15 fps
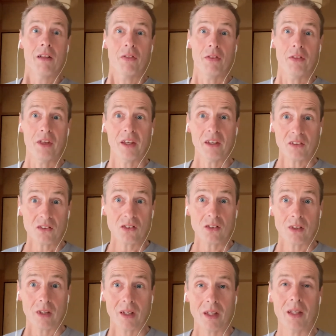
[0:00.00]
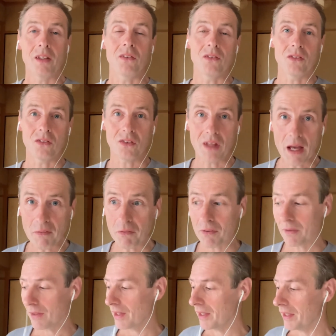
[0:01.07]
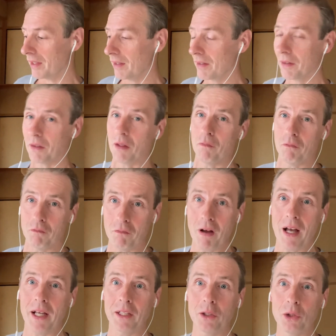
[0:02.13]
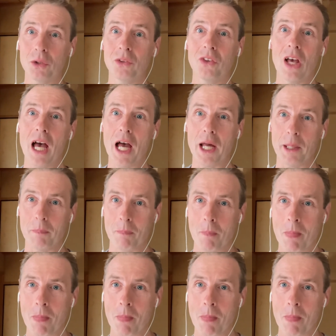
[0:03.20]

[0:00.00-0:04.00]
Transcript: this is definitely the final time.